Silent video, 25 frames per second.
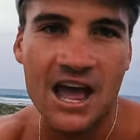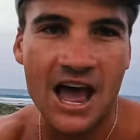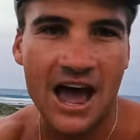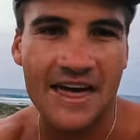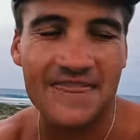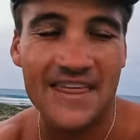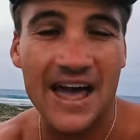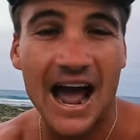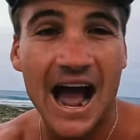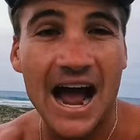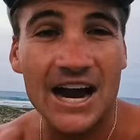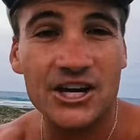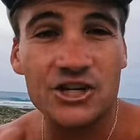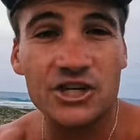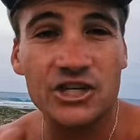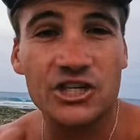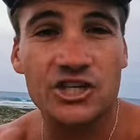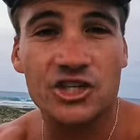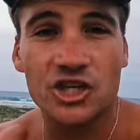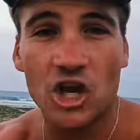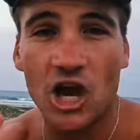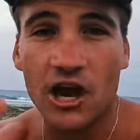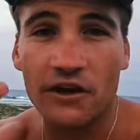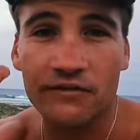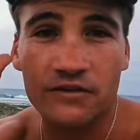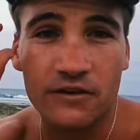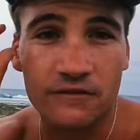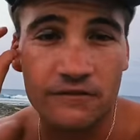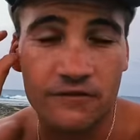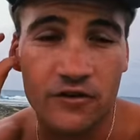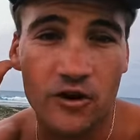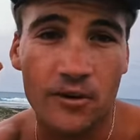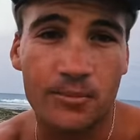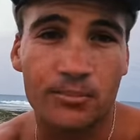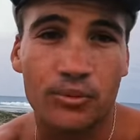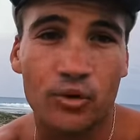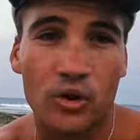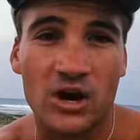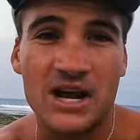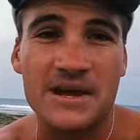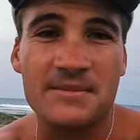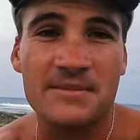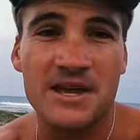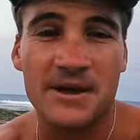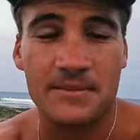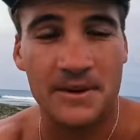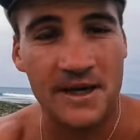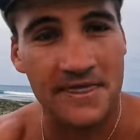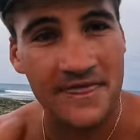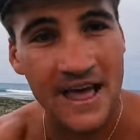and they actually serve them for a
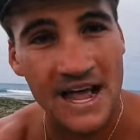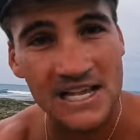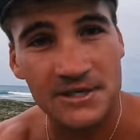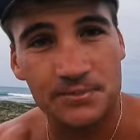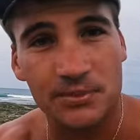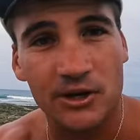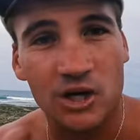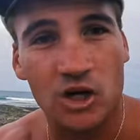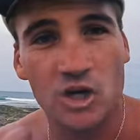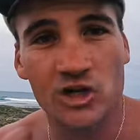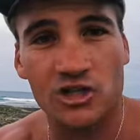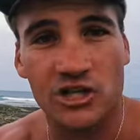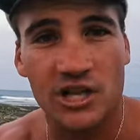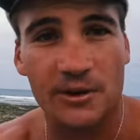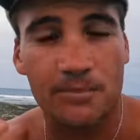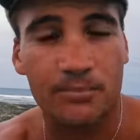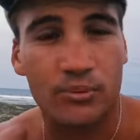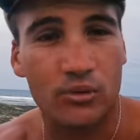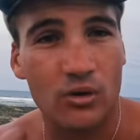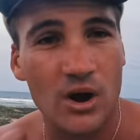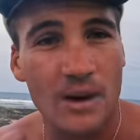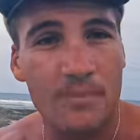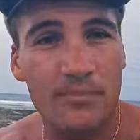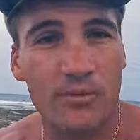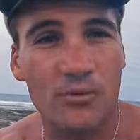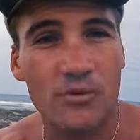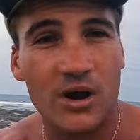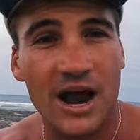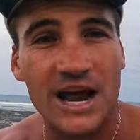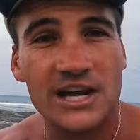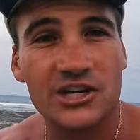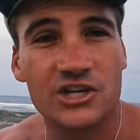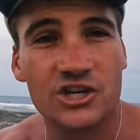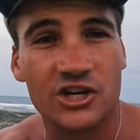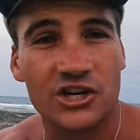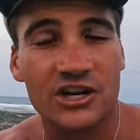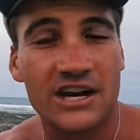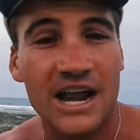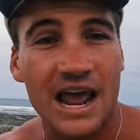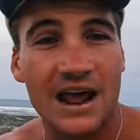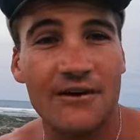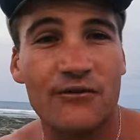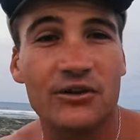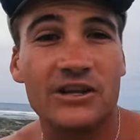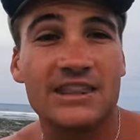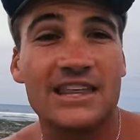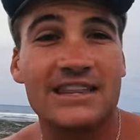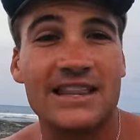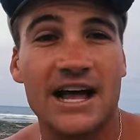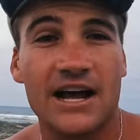premium, and that's because of the preparation and
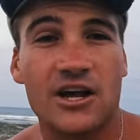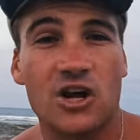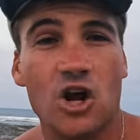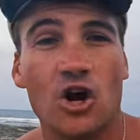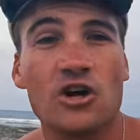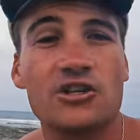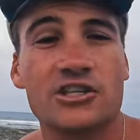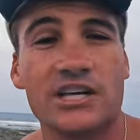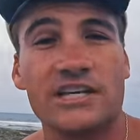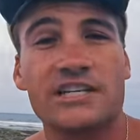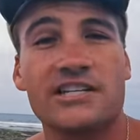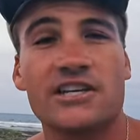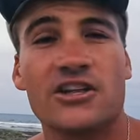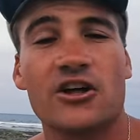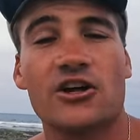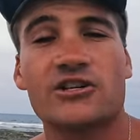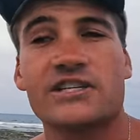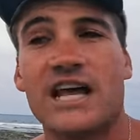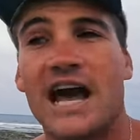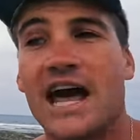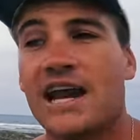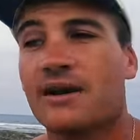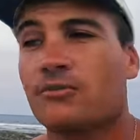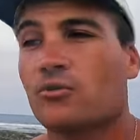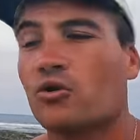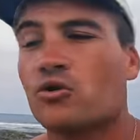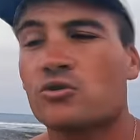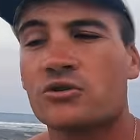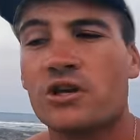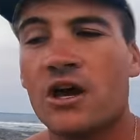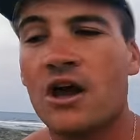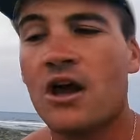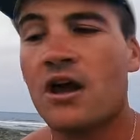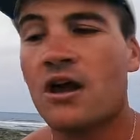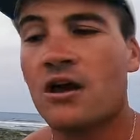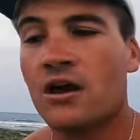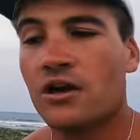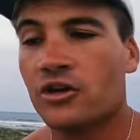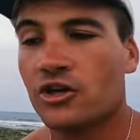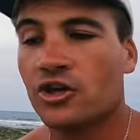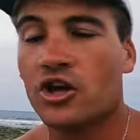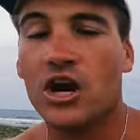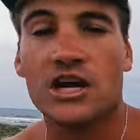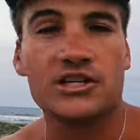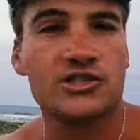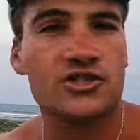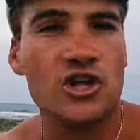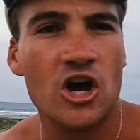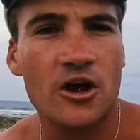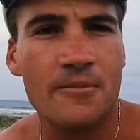everything that goes into those animals. You
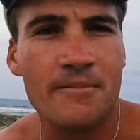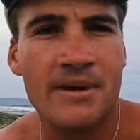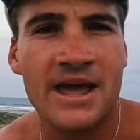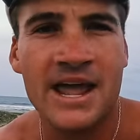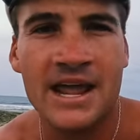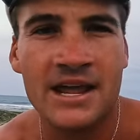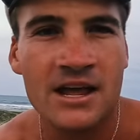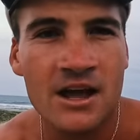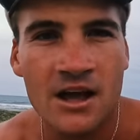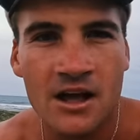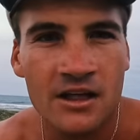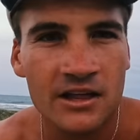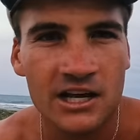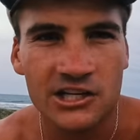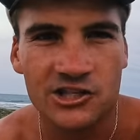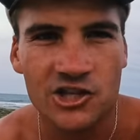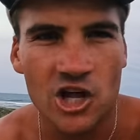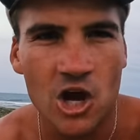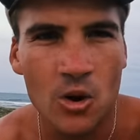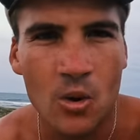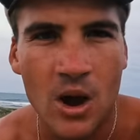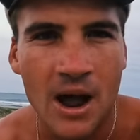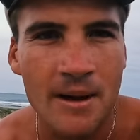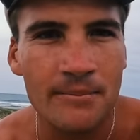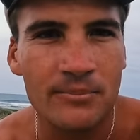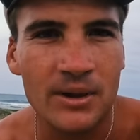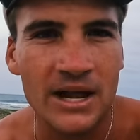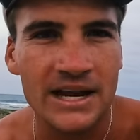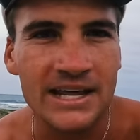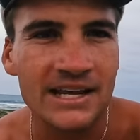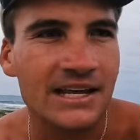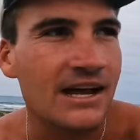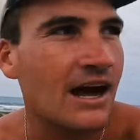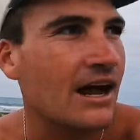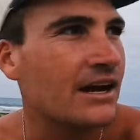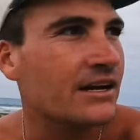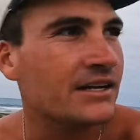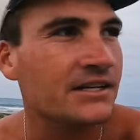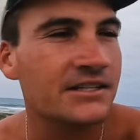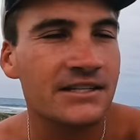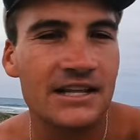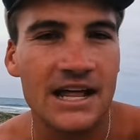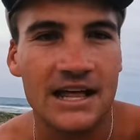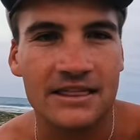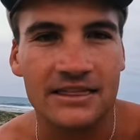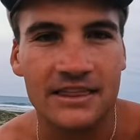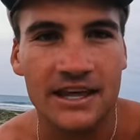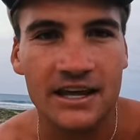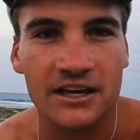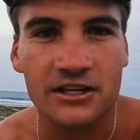guys know me, there's no way I'm bloody cutting into
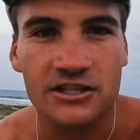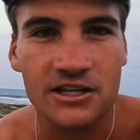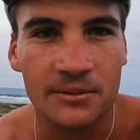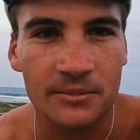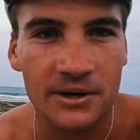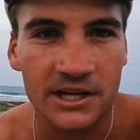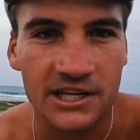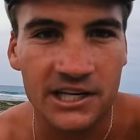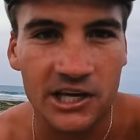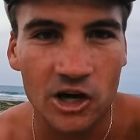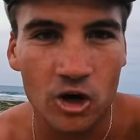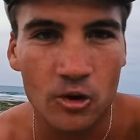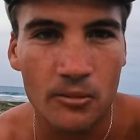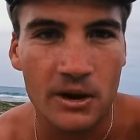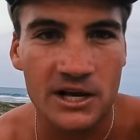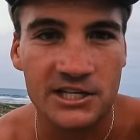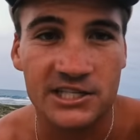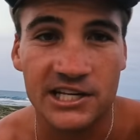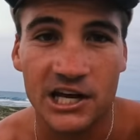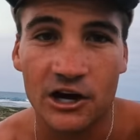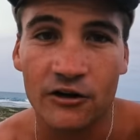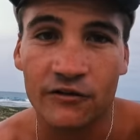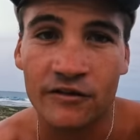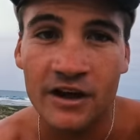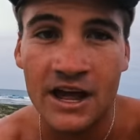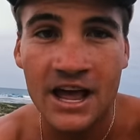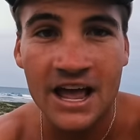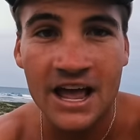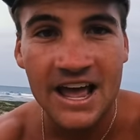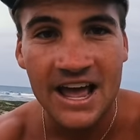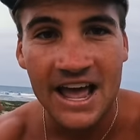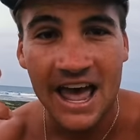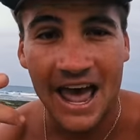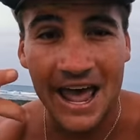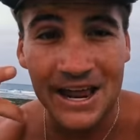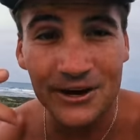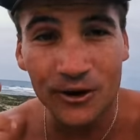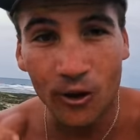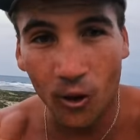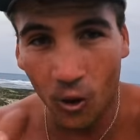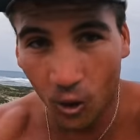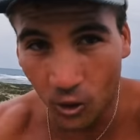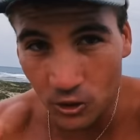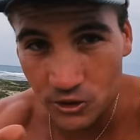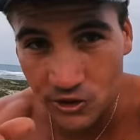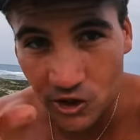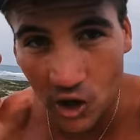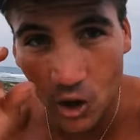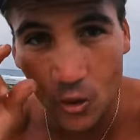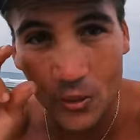that thing because I'm gonna kill myself. And
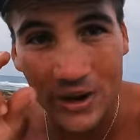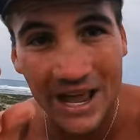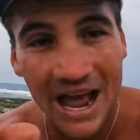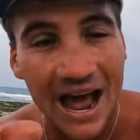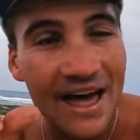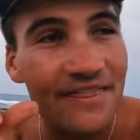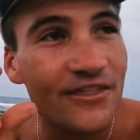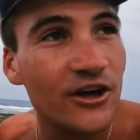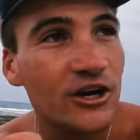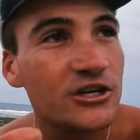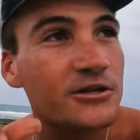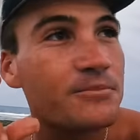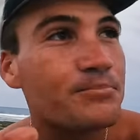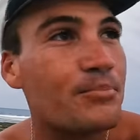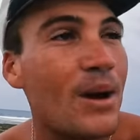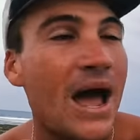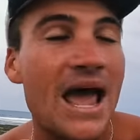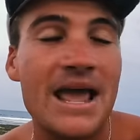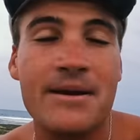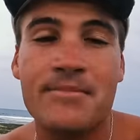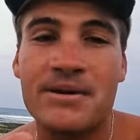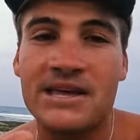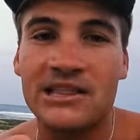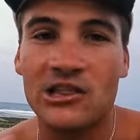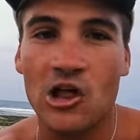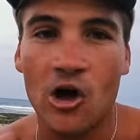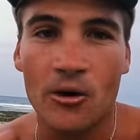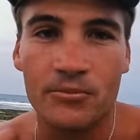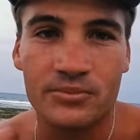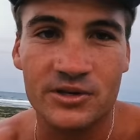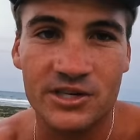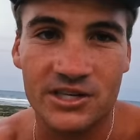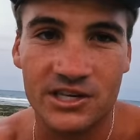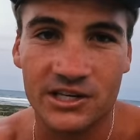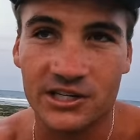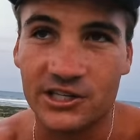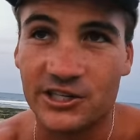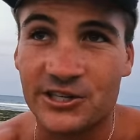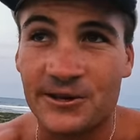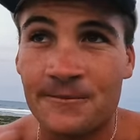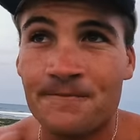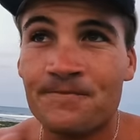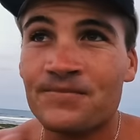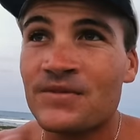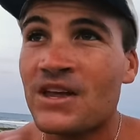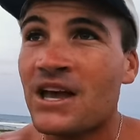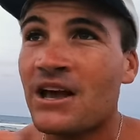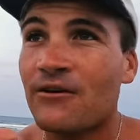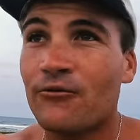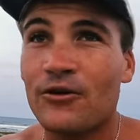also we had those baby lobsters.
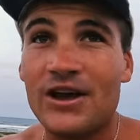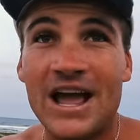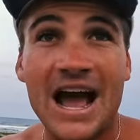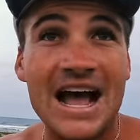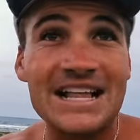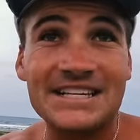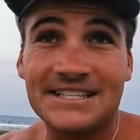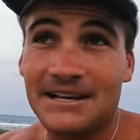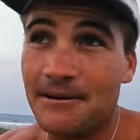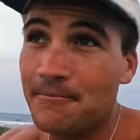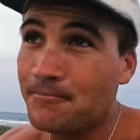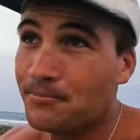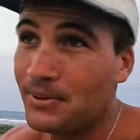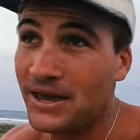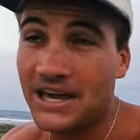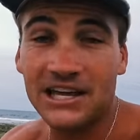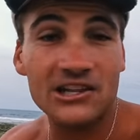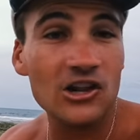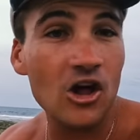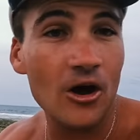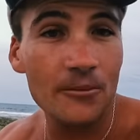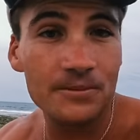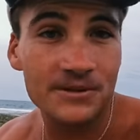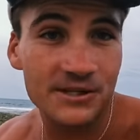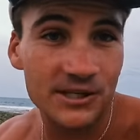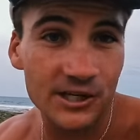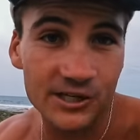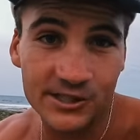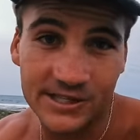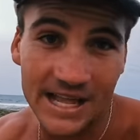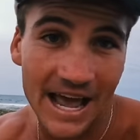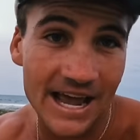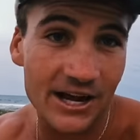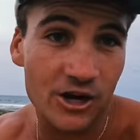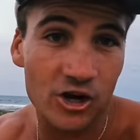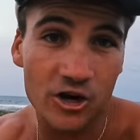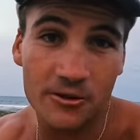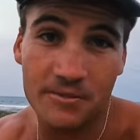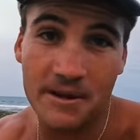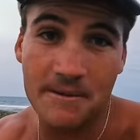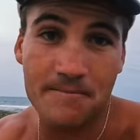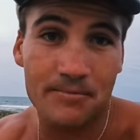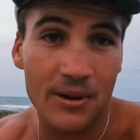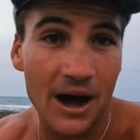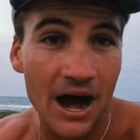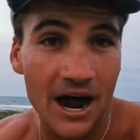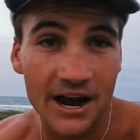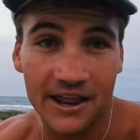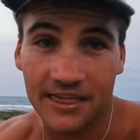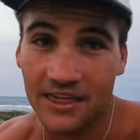If we had some big lobsters, they could have been
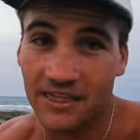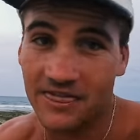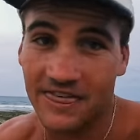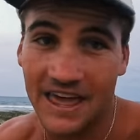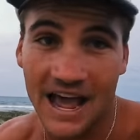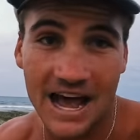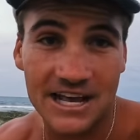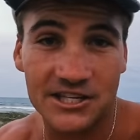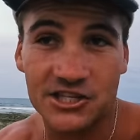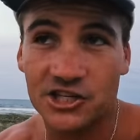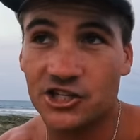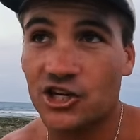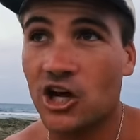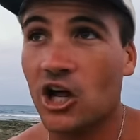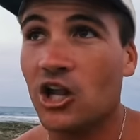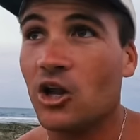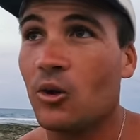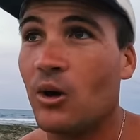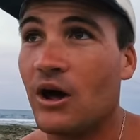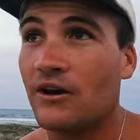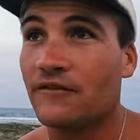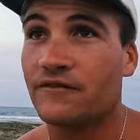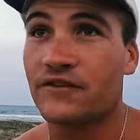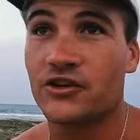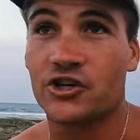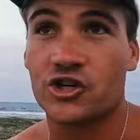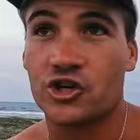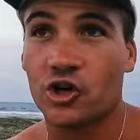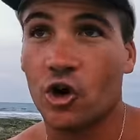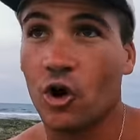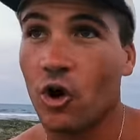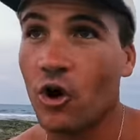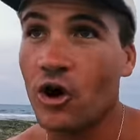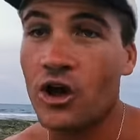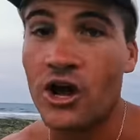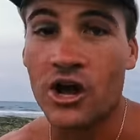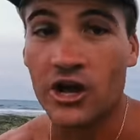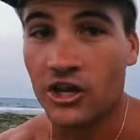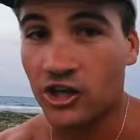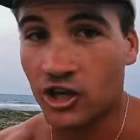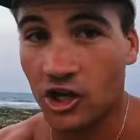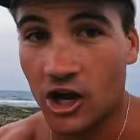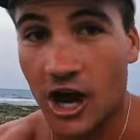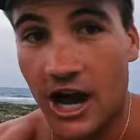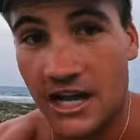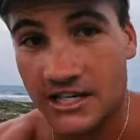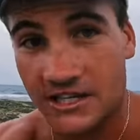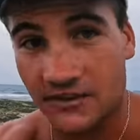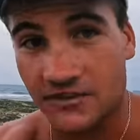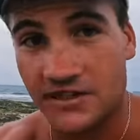part of the $1,000 one for sure. You
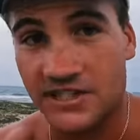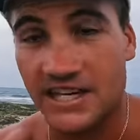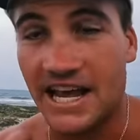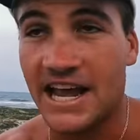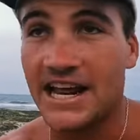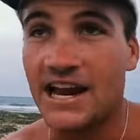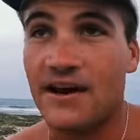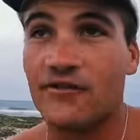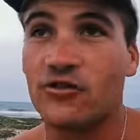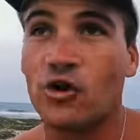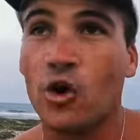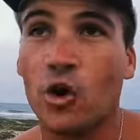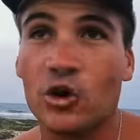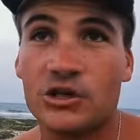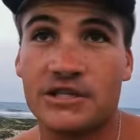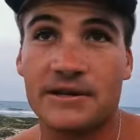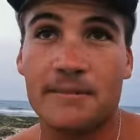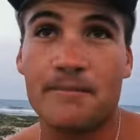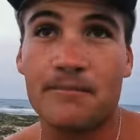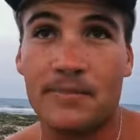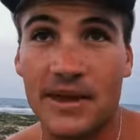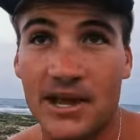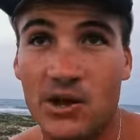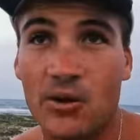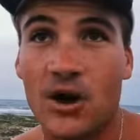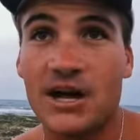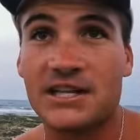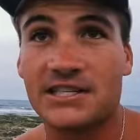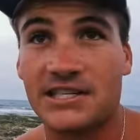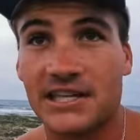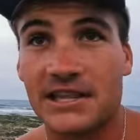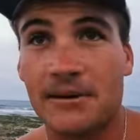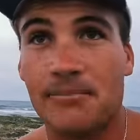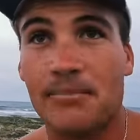guys have seen, I've caught some big ones in the